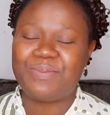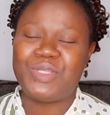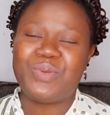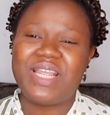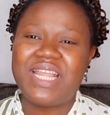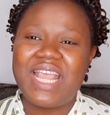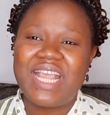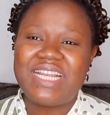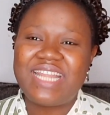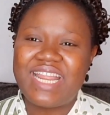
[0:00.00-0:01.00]
I don't know
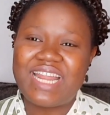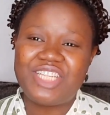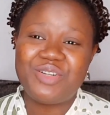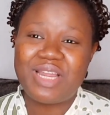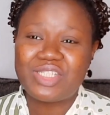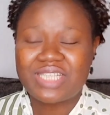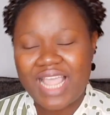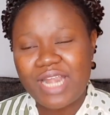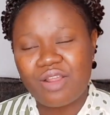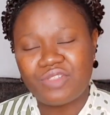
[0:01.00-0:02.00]
if I did justice
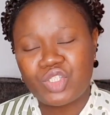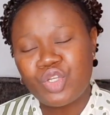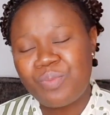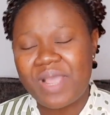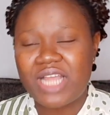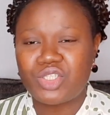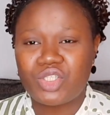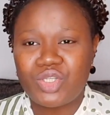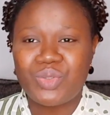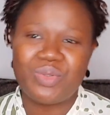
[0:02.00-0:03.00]
to that name, but
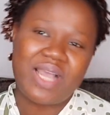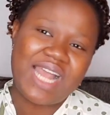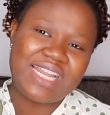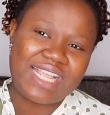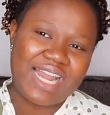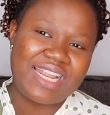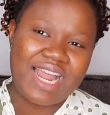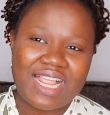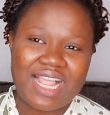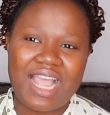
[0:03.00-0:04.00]
please pardon me.
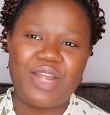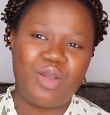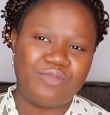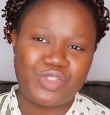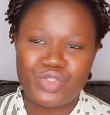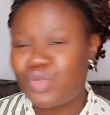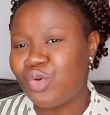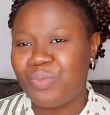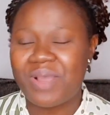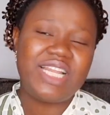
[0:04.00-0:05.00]
I personally
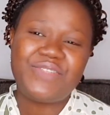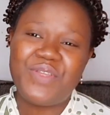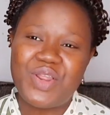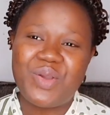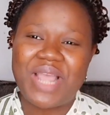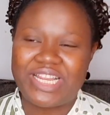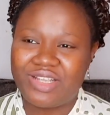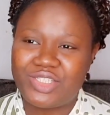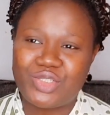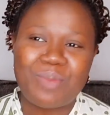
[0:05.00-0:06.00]
call this the
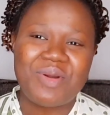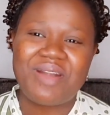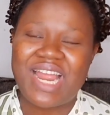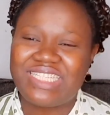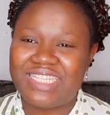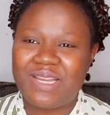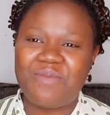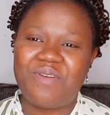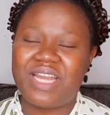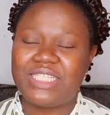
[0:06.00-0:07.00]
pride of the
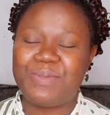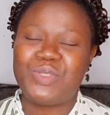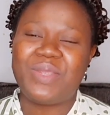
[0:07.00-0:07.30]
North.